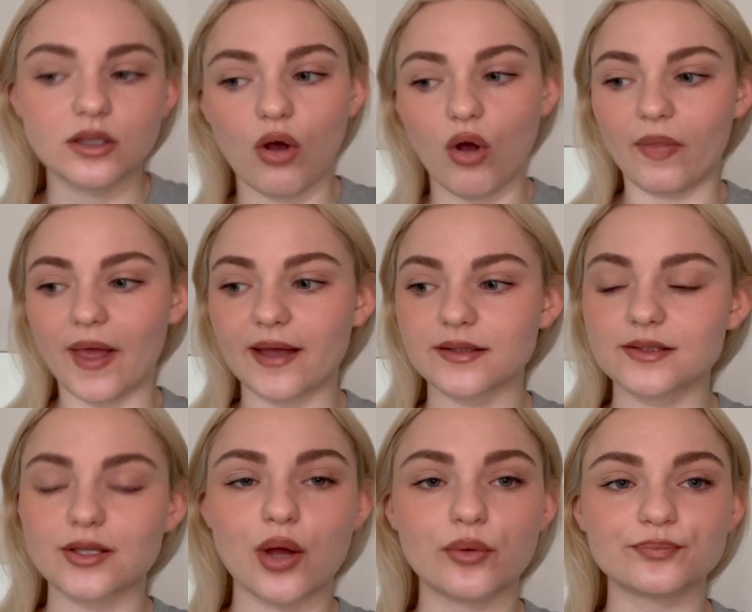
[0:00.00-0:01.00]
all that,
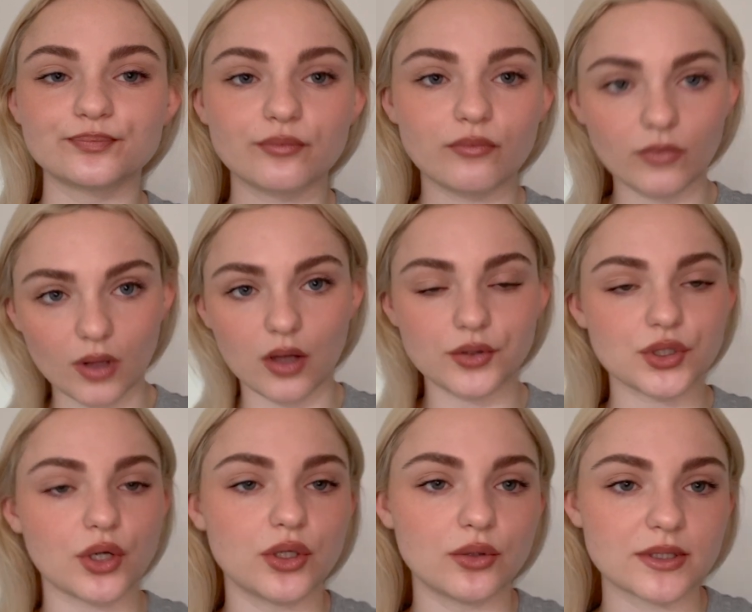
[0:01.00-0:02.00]
so I'll show
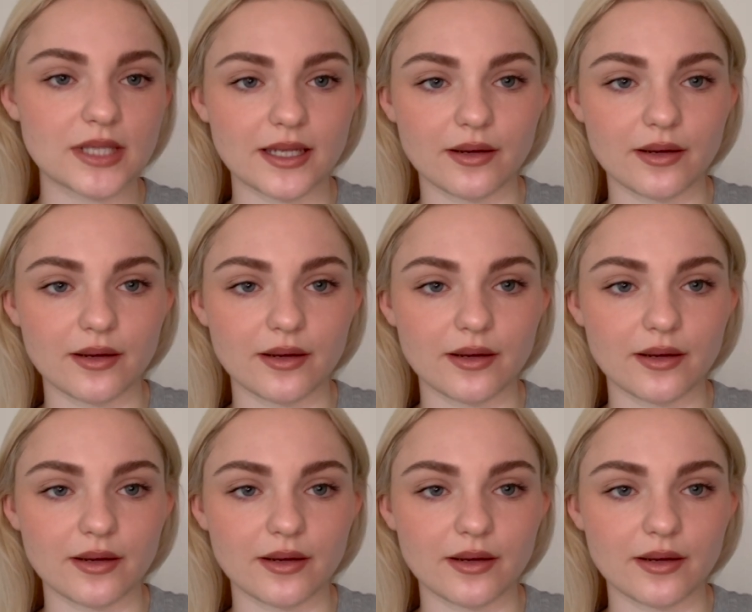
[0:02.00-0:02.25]
you as I get